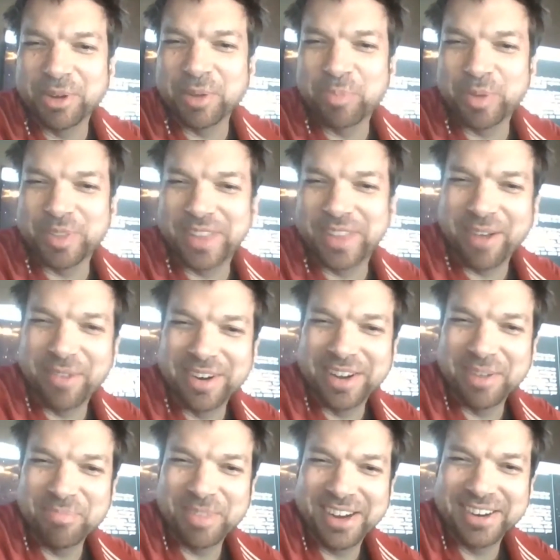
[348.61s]
want to put that one
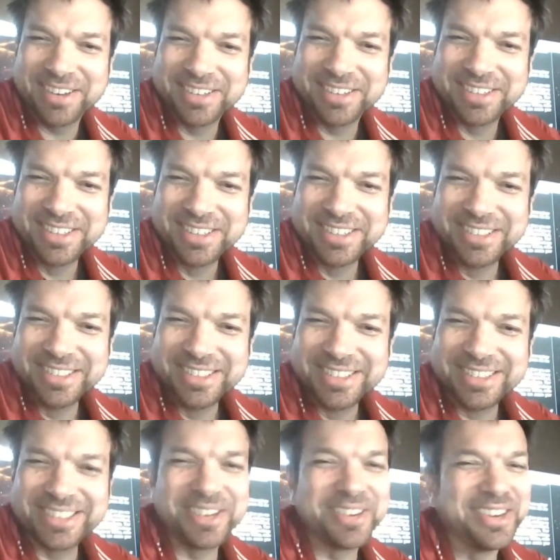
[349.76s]
up there? Yeah. Yeah.